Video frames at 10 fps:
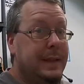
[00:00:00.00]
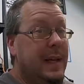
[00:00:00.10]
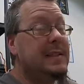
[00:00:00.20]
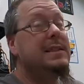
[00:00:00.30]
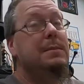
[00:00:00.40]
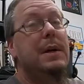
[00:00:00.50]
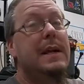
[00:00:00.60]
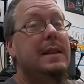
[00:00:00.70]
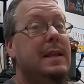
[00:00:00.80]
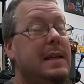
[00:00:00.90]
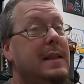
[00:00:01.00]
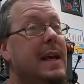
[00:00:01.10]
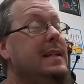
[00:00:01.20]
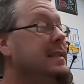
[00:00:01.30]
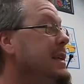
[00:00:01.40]
That's the main thing.
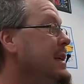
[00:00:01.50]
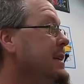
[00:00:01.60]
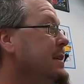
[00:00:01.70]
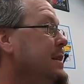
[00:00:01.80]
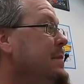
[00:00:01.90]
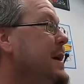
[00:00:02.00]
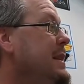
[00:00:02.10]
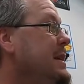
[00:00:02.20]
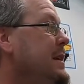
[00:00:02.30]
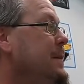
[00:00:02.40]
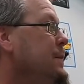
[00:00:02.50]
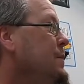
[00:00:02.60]
That is like the main thing.